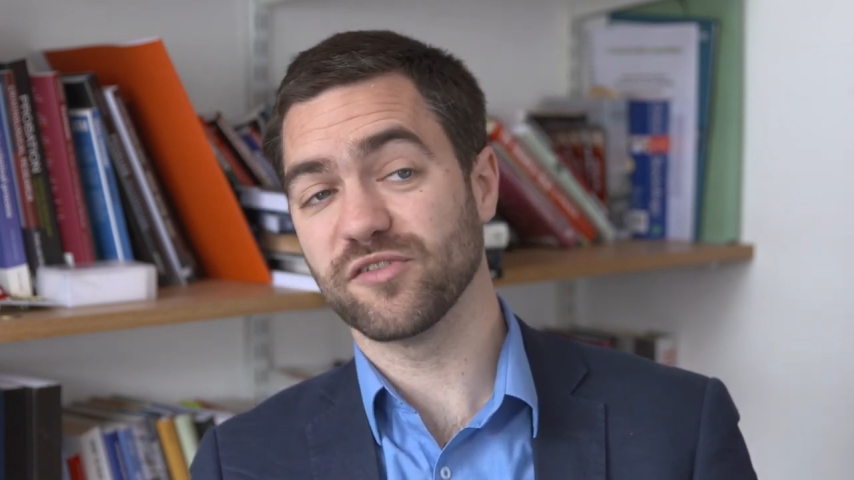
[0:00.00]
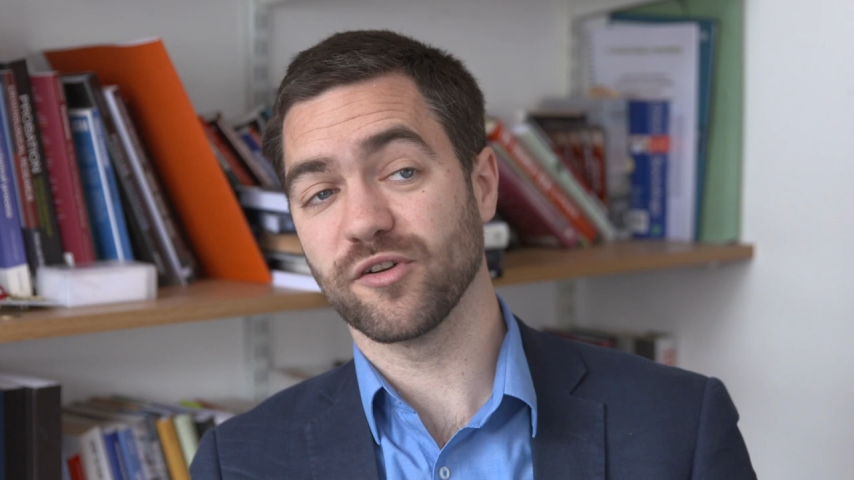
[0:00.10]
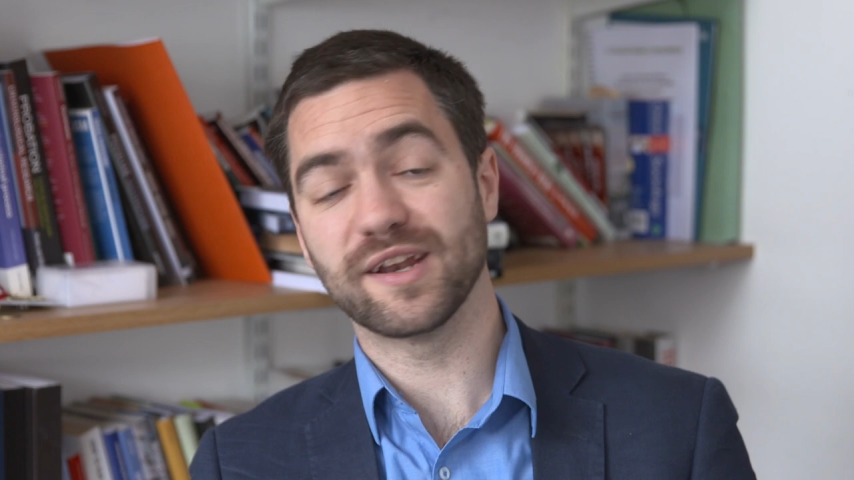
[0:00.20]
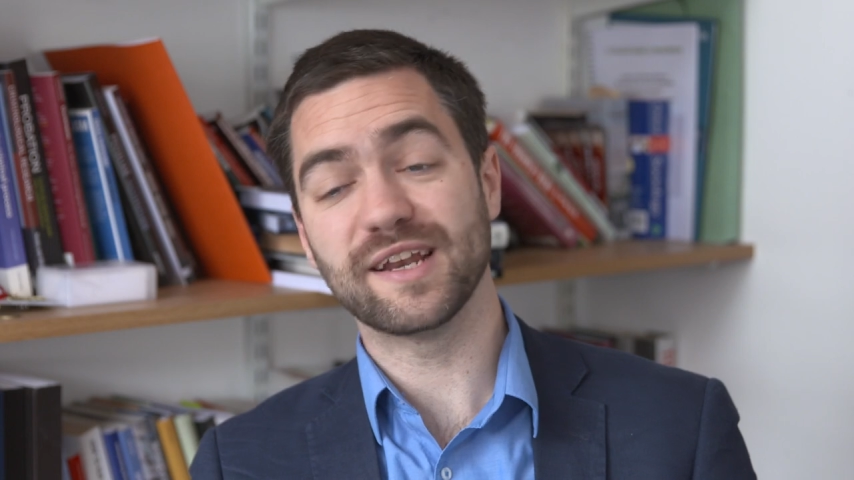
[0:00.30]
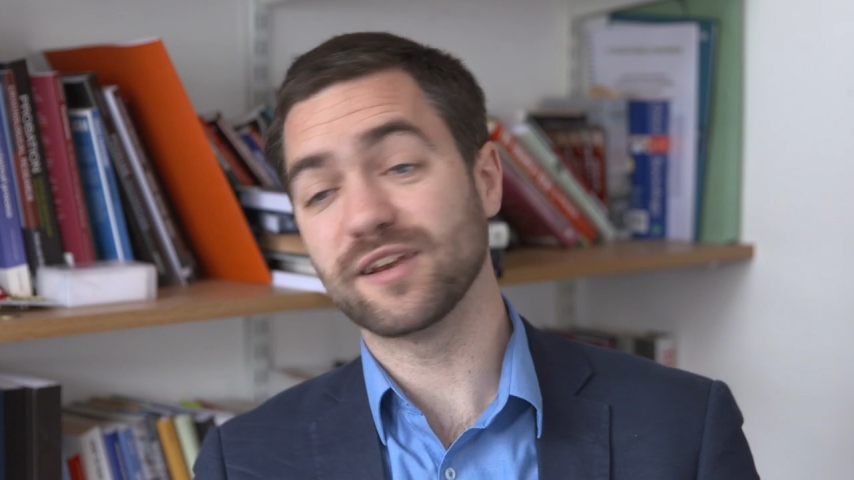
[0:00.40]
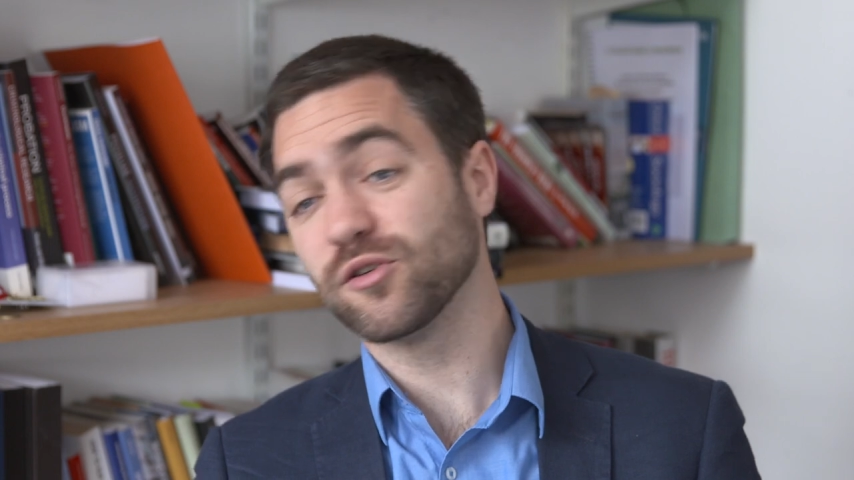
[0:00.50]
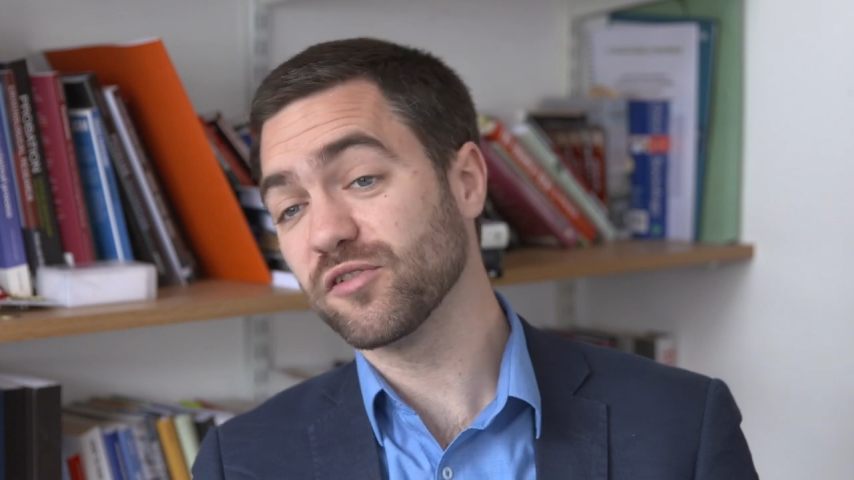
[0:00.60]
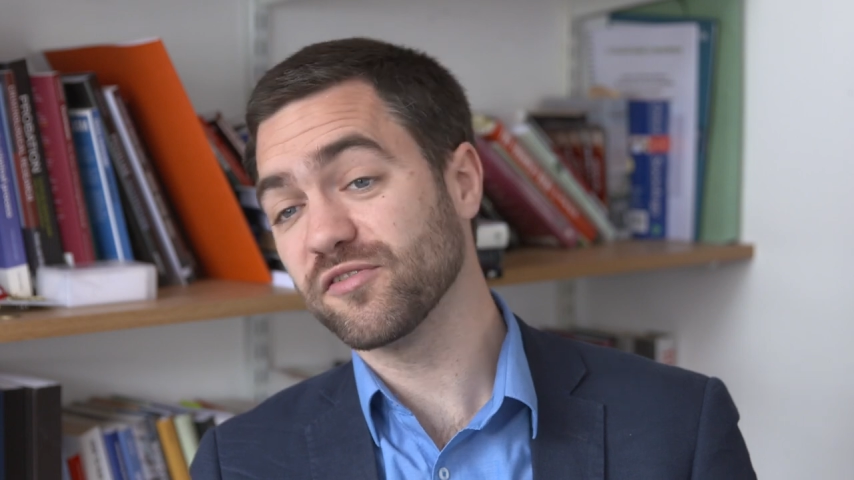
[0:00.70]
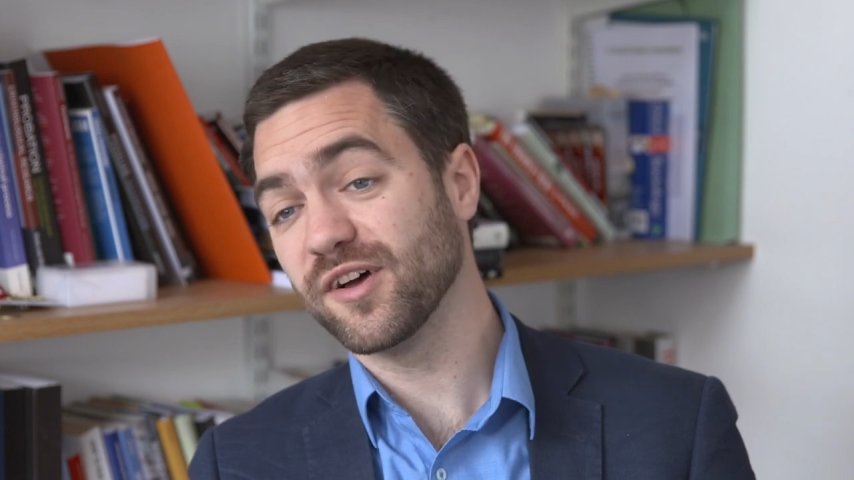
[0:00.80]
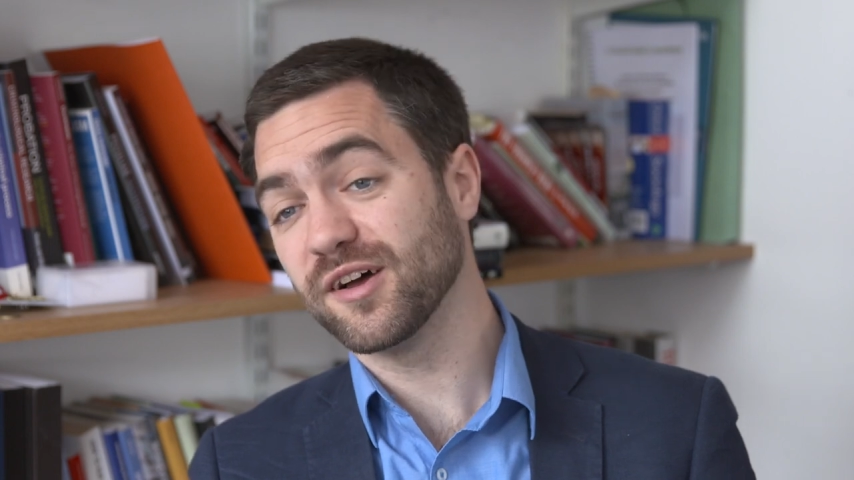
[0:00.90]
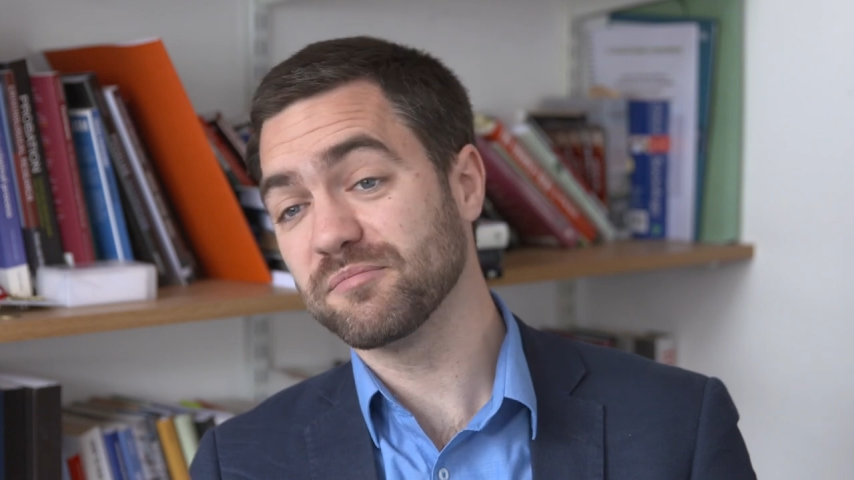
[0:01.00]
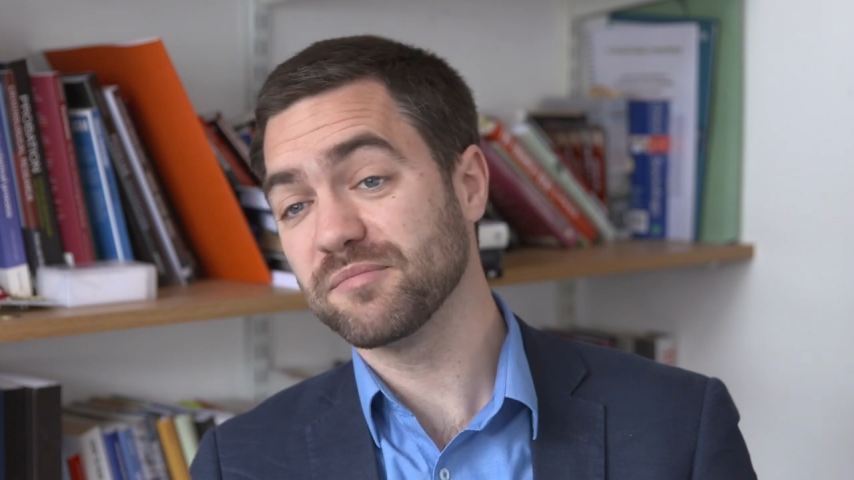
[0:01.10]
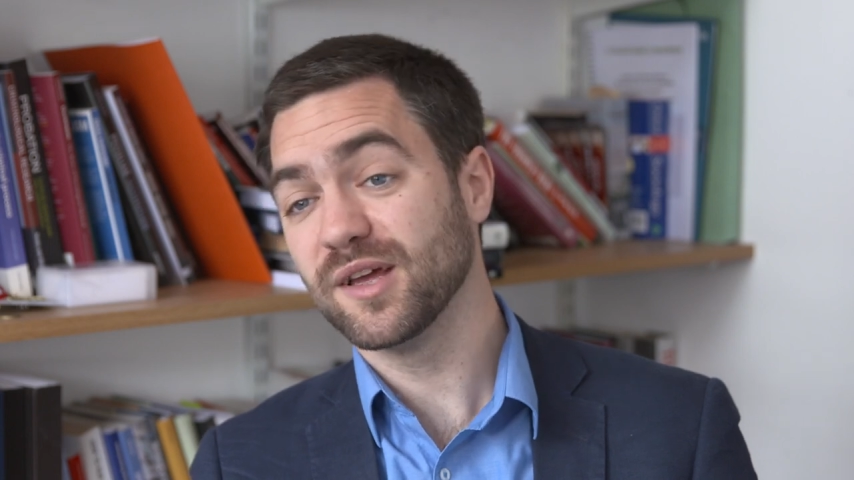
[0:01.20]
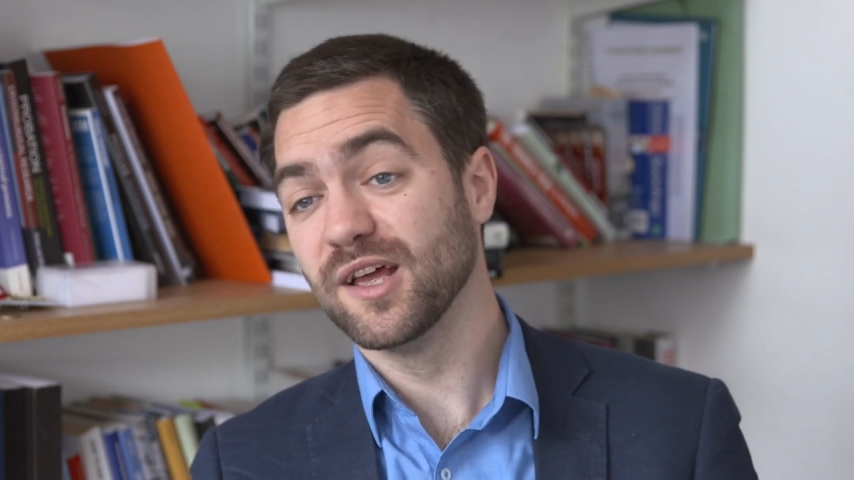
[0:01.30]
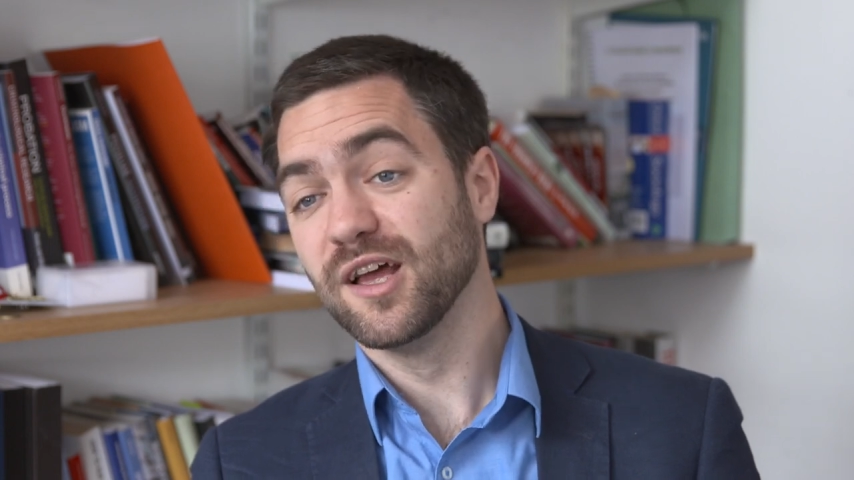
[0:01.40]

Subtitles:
for a leading law firm.